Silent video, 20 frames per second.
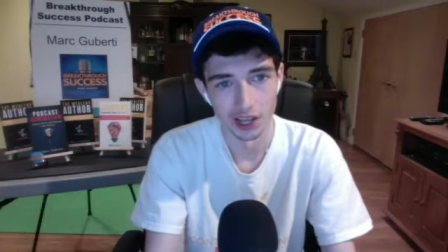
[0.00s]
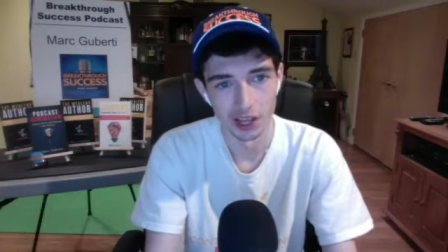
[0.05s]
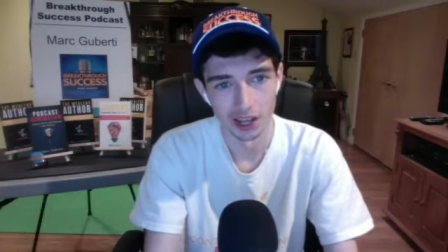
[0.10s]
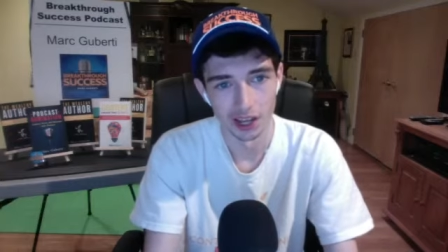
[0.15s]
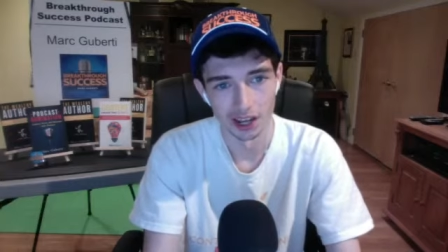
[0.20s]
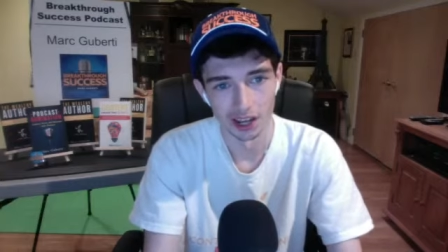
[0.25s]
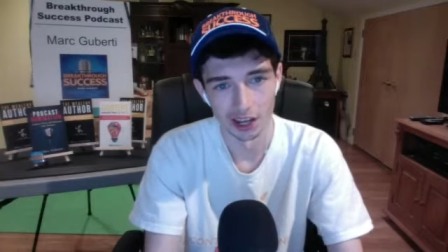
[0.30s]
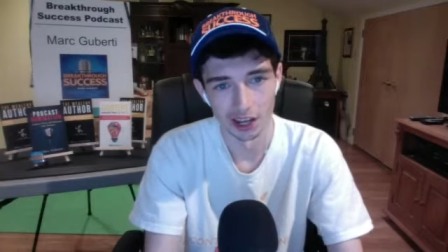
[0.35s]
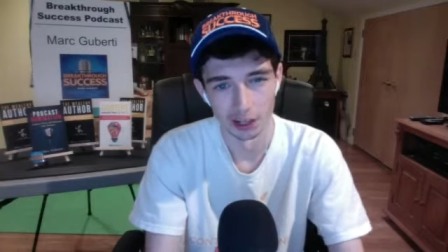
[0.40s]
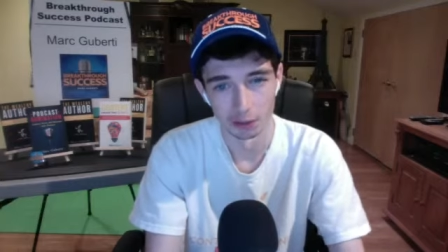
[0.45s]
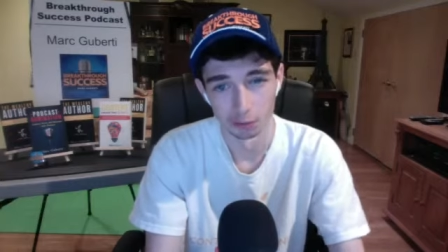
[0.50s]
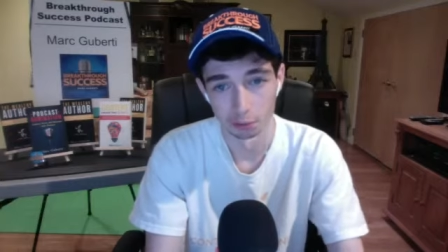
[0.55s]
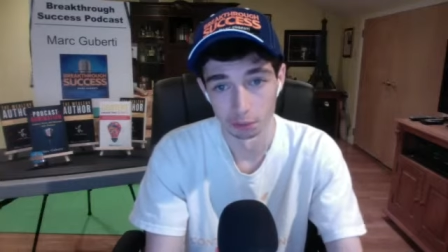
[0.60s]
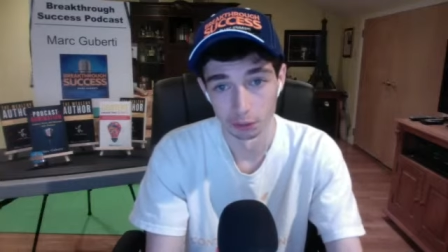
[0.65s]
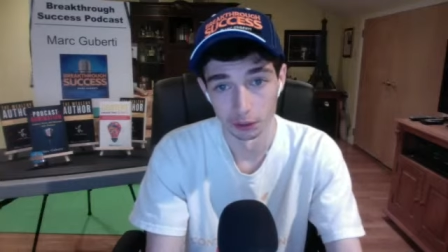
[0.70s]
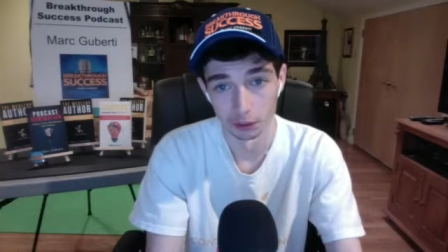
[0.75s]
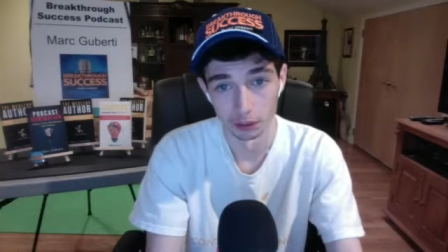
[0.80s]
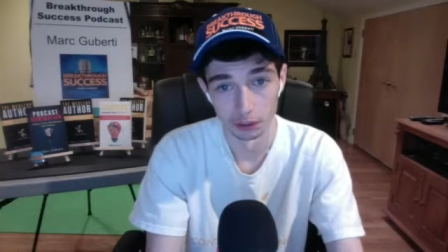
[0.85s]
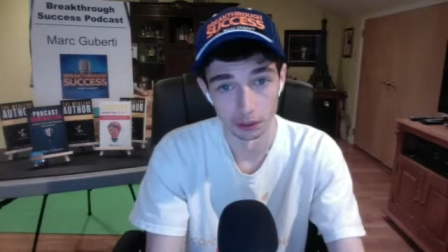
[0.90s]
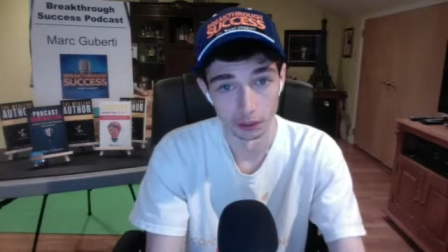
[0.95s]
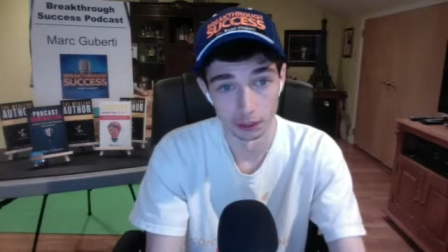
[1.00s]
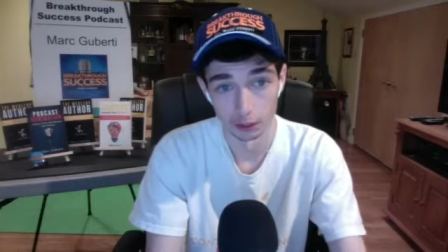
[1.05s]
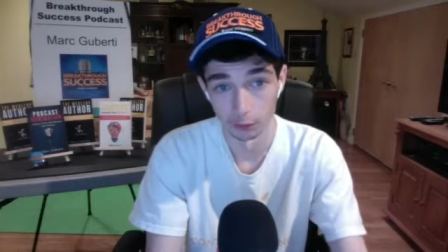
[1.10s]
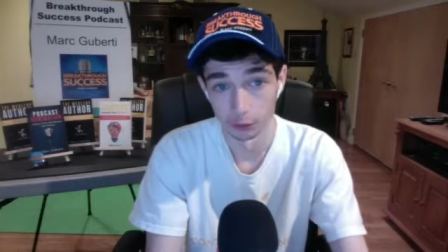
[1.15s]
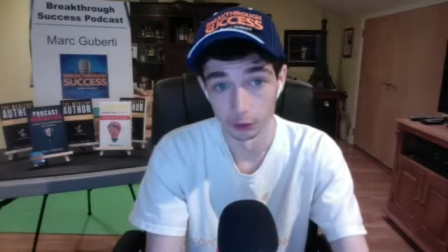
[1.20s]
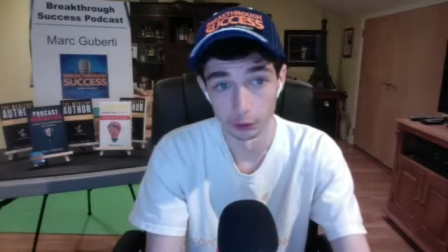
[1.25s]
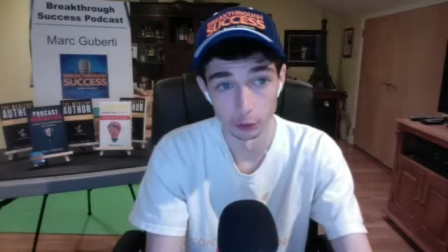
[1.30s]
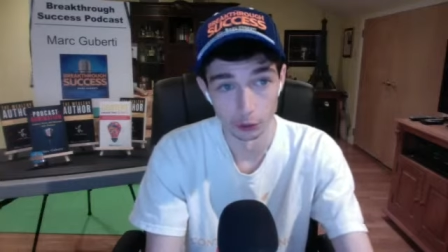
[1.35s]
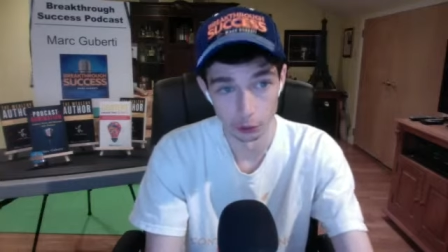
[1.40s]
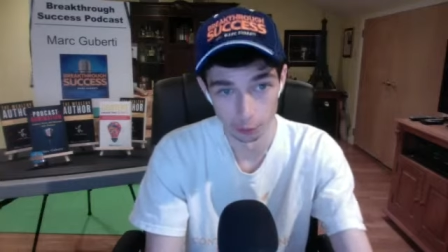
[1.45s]
Uh, but I
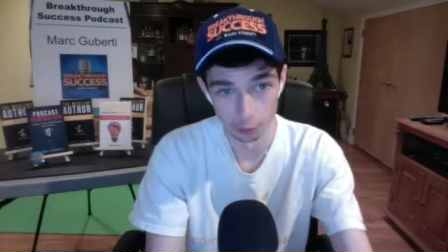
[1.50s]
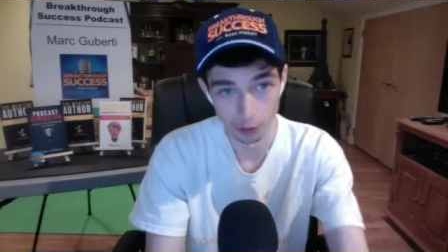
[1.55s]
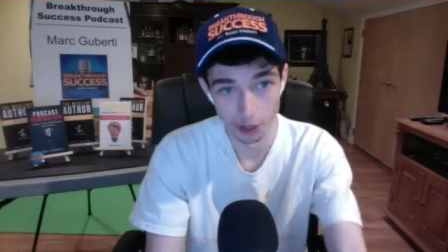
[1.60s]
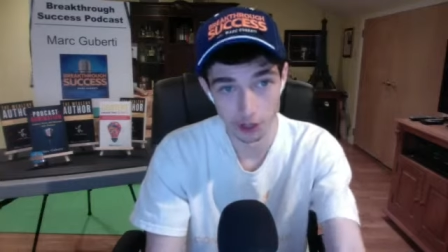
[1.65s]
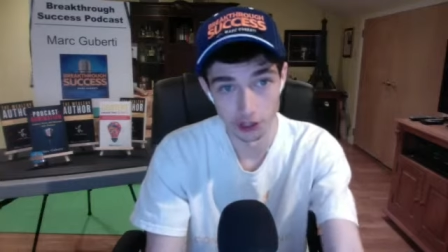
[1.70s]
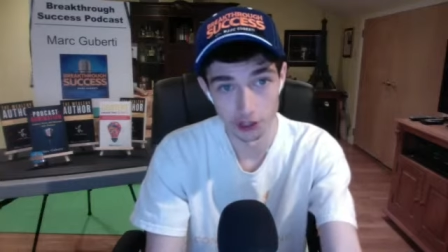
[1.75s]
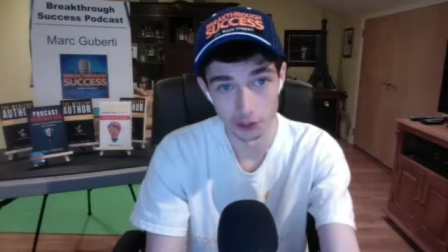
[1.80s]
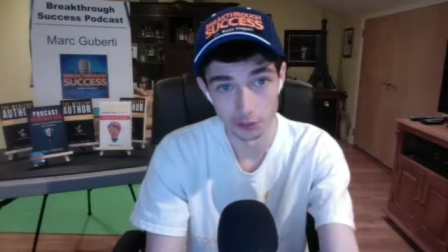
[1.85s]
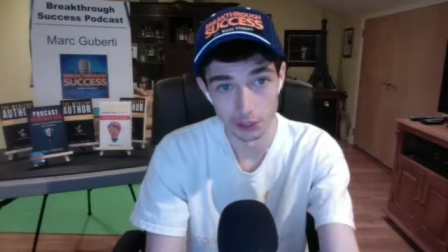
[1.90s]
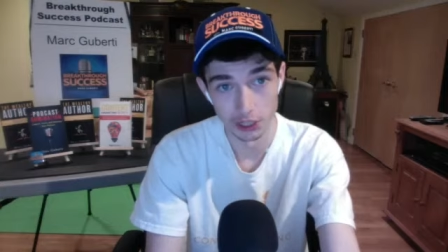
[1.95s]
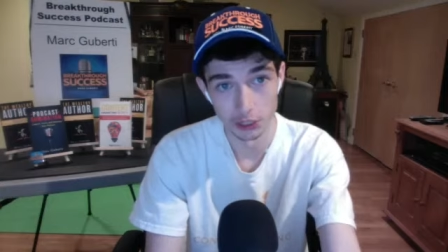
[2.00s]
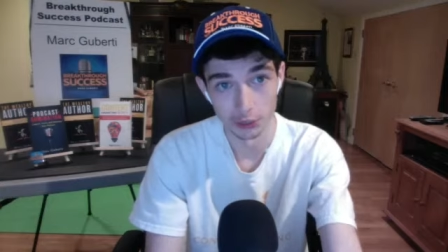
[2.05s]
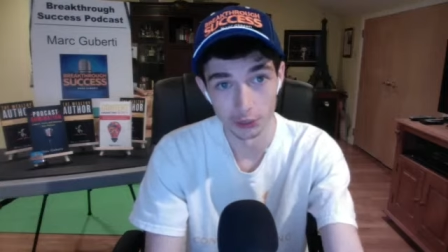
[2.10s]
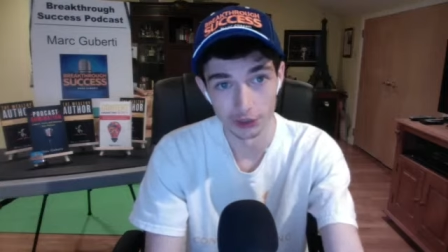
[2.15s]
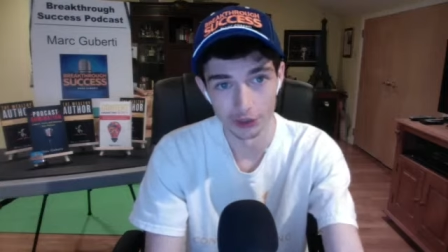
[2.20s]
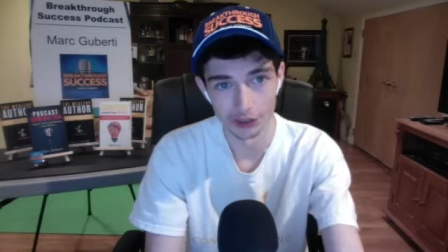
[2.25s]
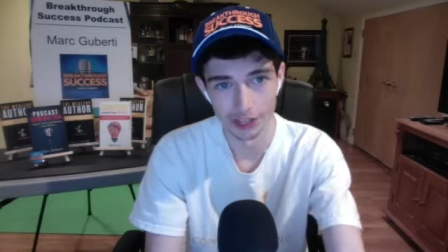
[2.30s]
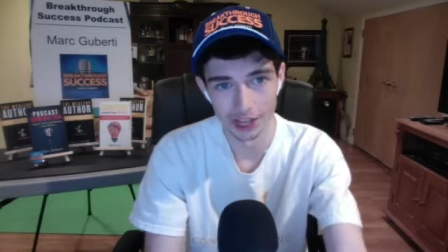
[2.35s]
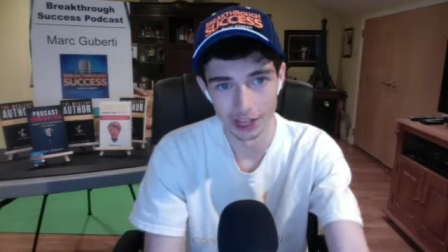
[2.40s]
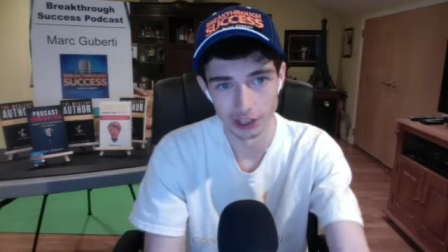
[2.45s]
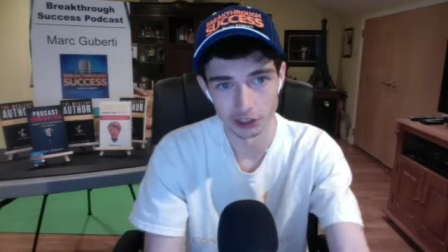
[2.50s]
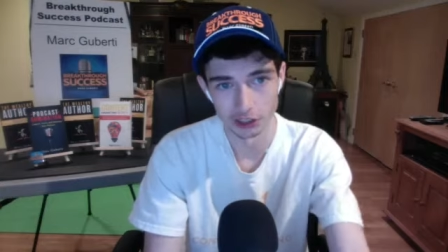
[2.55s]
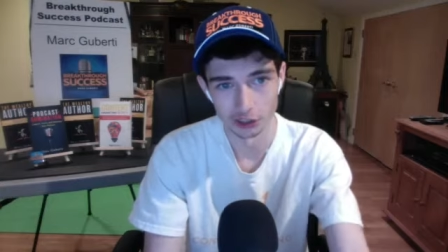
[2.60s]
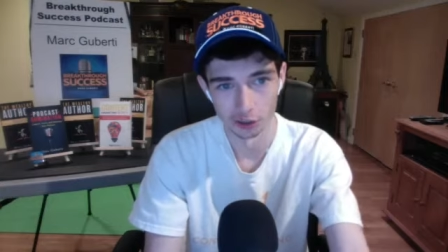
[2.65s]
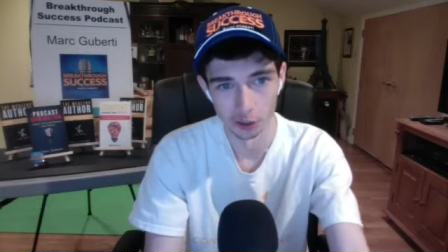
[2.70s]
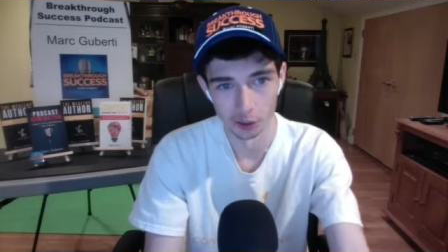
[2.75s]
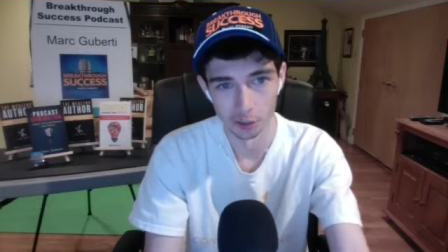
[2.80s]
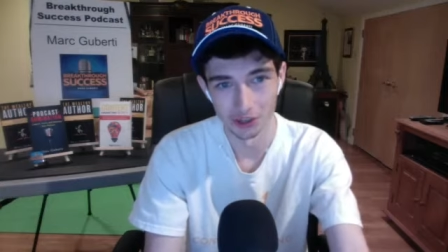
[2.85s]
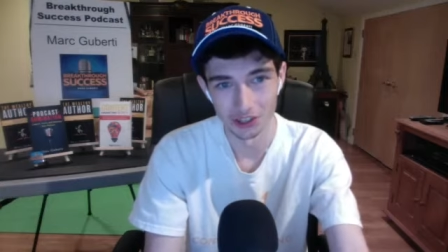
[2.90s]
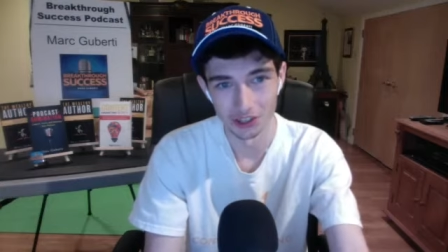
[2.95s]
mean, it was a pleasure to meet you at the National
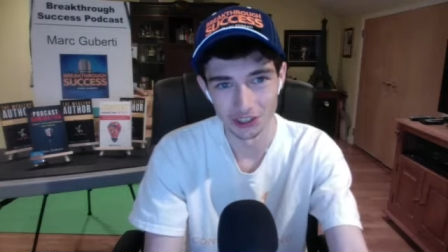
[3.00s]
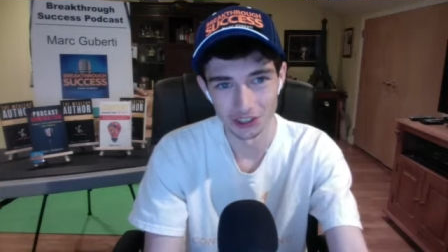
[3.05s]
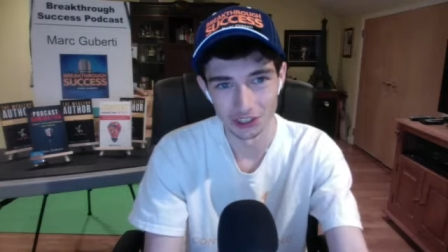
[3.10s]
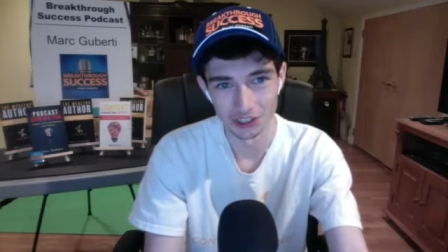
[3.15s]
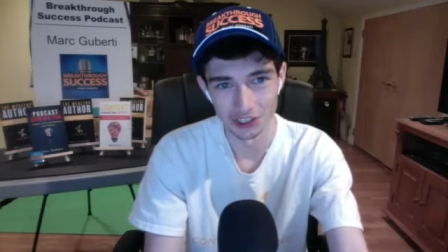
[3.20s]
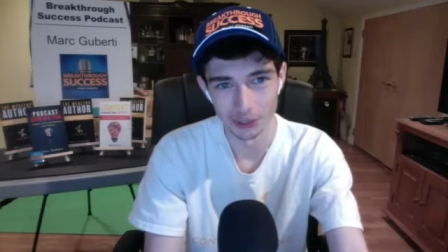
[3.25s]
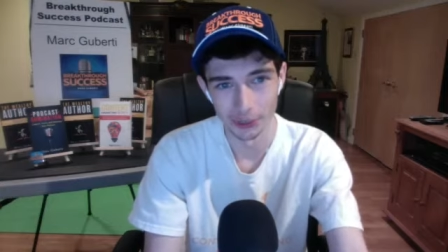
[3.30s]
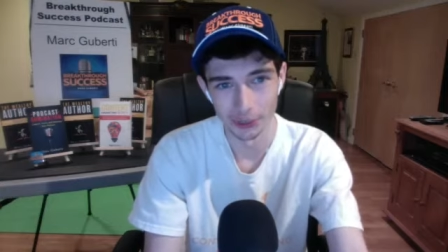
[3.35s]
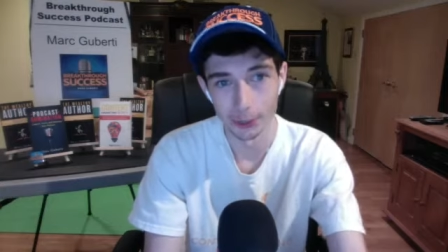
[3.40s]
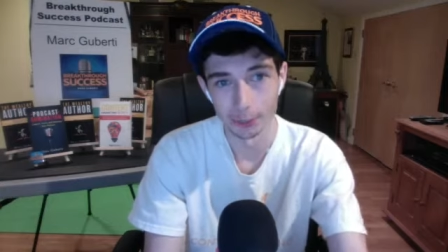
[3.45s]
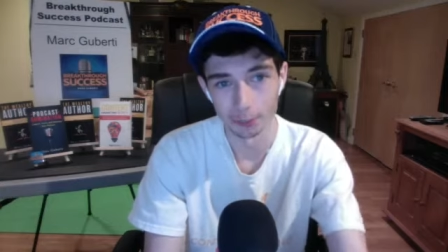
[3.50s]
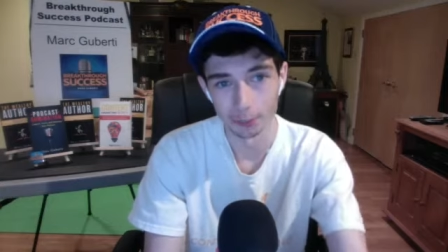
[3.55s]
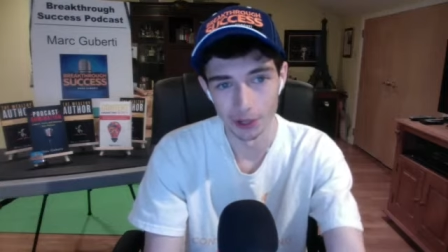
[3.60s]
Publicity Summit.